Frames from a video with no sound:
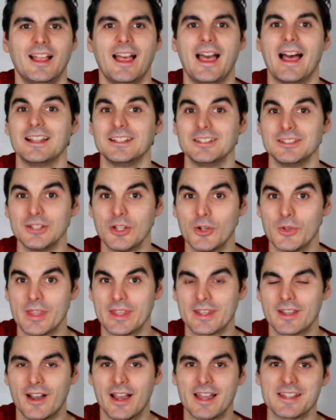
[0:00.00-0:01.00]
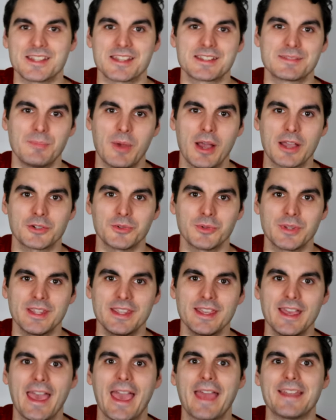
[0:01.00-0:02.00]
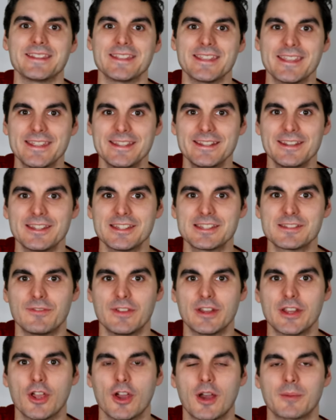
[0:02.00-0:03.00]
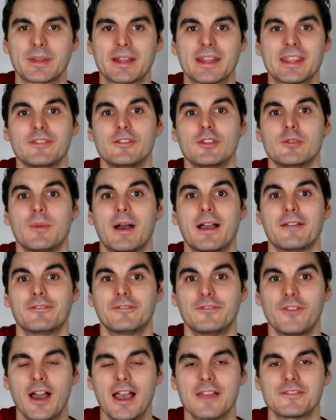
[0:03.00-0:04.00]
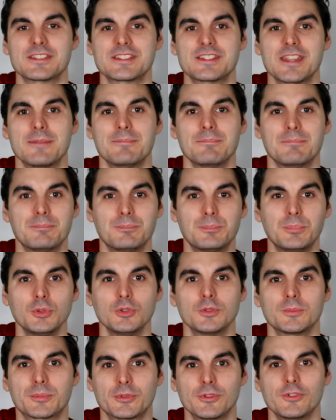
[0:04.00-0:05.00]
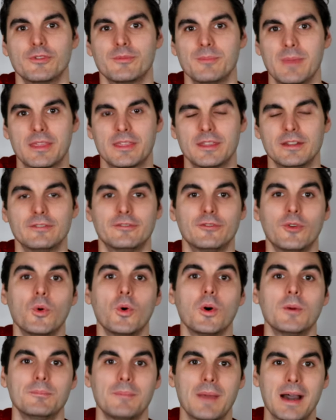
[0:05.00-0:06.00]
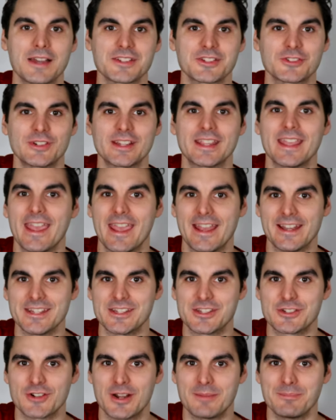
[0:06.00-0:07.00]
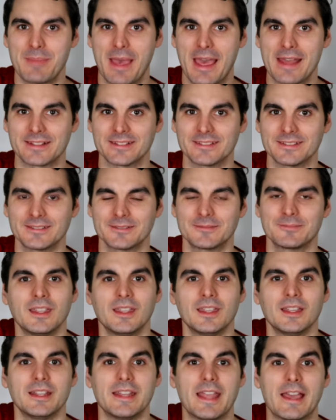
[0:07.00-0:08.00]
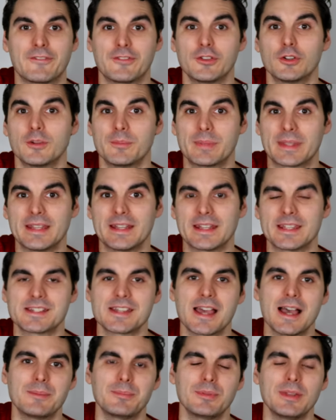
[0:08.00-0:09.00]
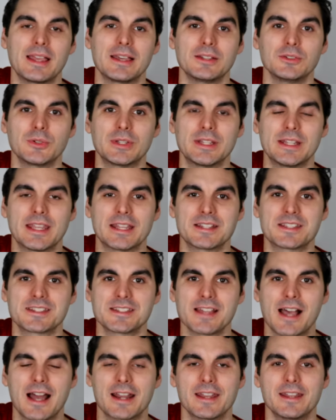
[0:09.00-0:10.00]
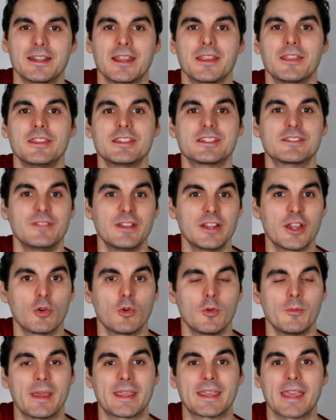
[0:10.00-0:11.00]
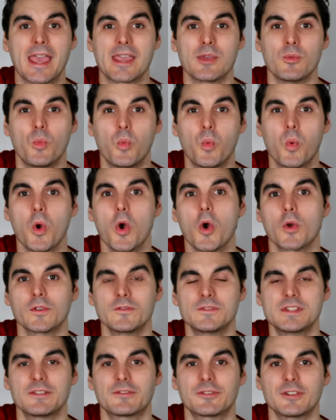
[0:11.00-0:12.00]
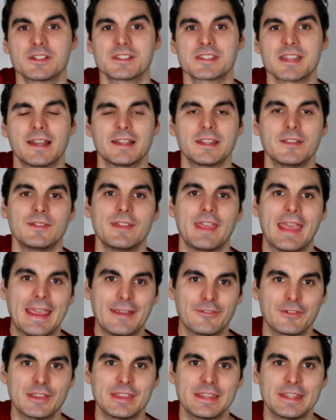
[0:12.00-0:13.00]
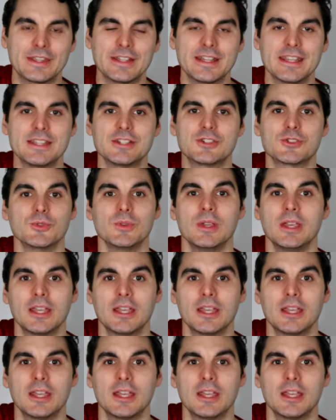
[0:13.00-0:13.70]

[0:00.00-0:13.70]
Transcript: Hello there guys, it's Michael here and in this video I'm going to give you my 5-step bulletproof method for mastering any strum pattern. Now if you're a beginner guitar player looking to get started, this video will make a world of difference and give you everything you need to